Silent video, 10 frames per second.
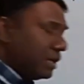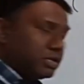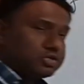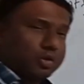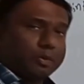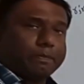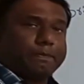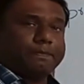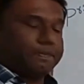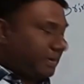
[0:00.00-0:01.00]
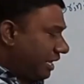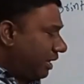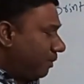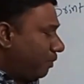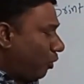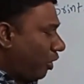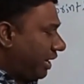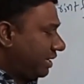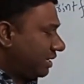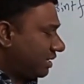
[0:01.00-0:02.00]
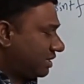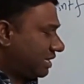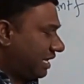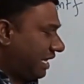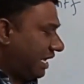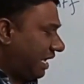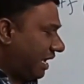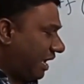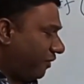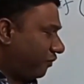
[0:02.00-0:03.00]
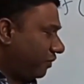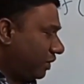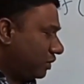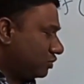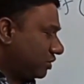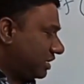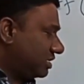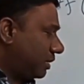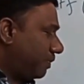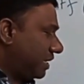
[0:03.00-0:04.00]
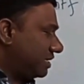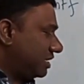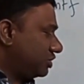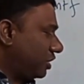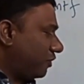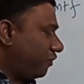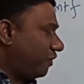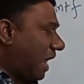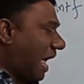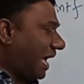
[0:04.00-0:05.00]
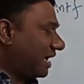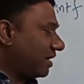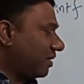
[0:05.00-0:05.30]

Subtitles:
So 10.3f. So this represents your flag